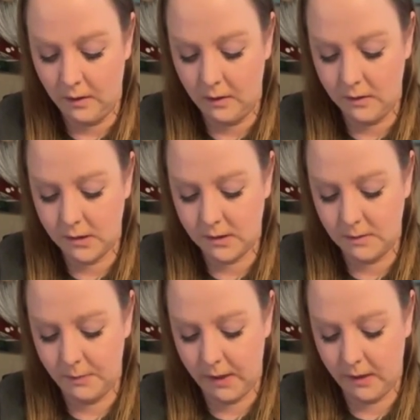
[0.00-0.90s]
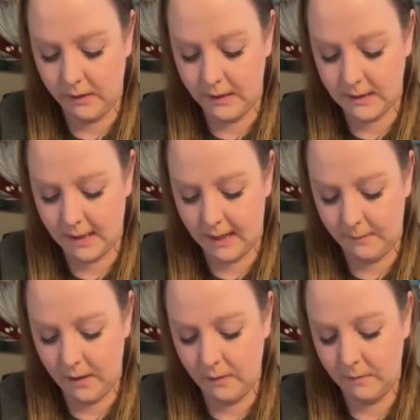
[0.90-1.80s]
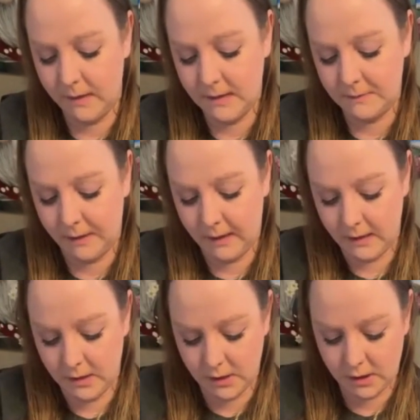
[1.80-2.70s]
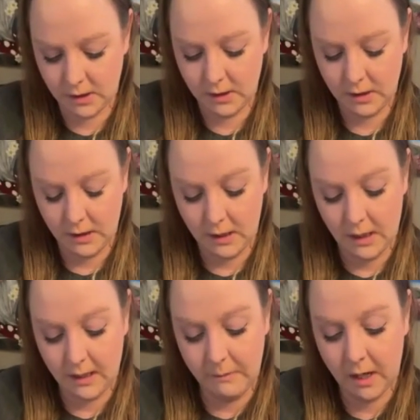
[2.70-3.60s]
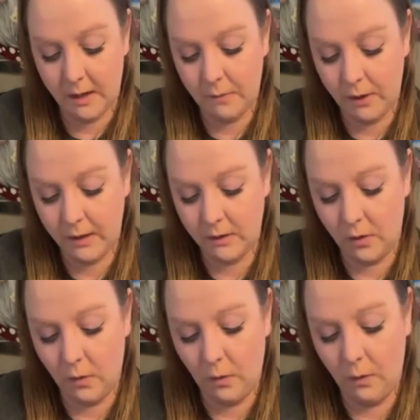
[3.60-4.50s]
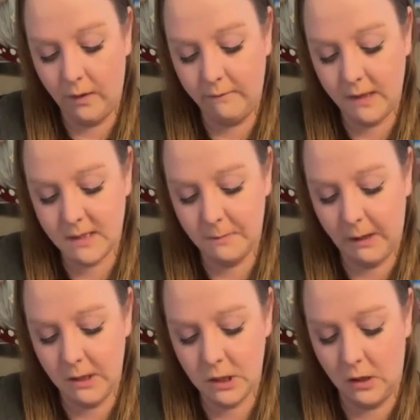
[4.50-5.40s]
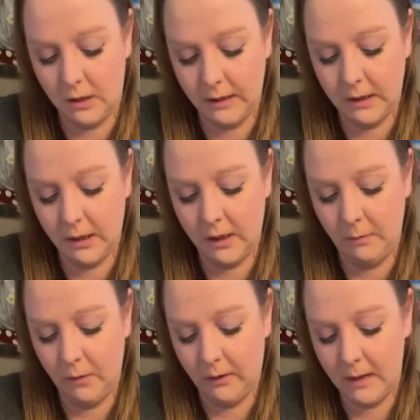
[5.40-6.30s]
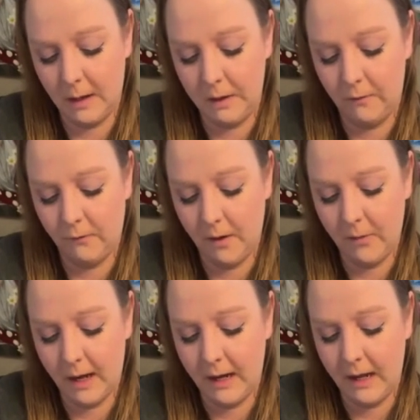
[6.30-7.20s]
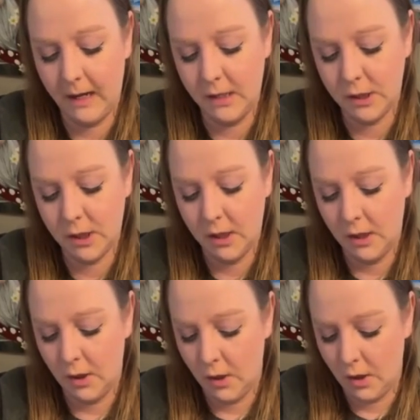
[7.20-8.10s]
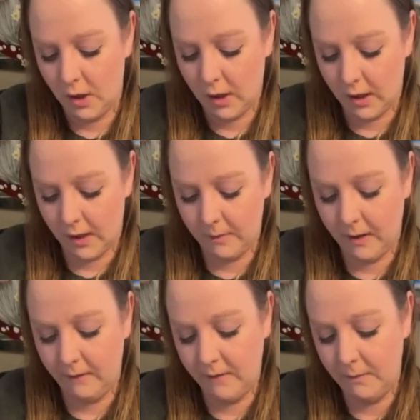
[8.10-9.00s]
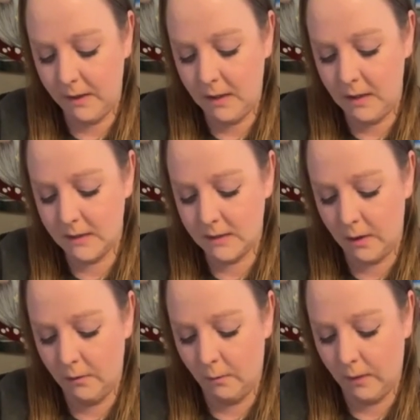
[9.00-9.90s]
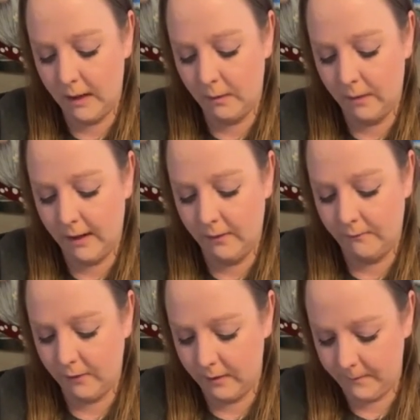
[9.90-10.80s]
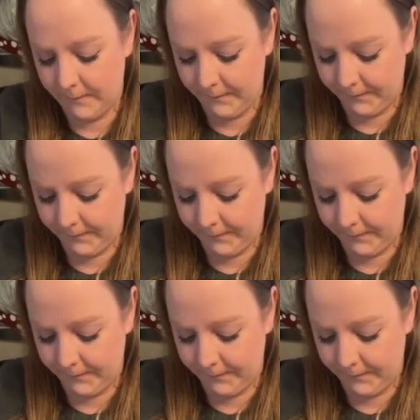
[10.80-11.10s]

And just barely tapping with my sponge. I'm not putting the whole of the sponge on here. I'm really coming from that edge of the piece and right around the front.